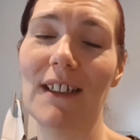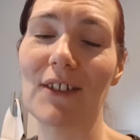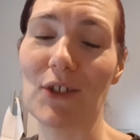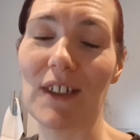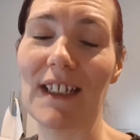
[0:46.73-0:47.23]
and
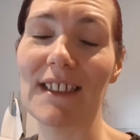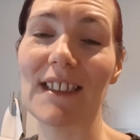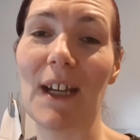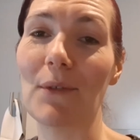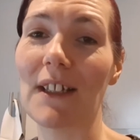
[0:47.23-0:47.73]
done it.
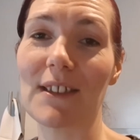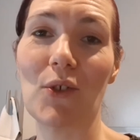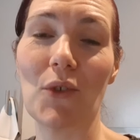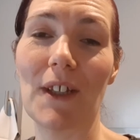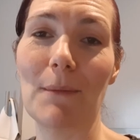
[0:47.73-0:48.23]
So that's
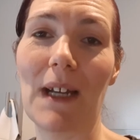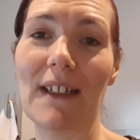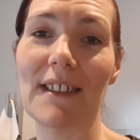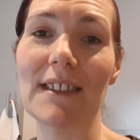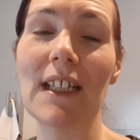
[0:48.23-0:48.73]
all that
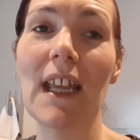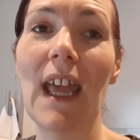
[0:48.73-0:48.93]
matters.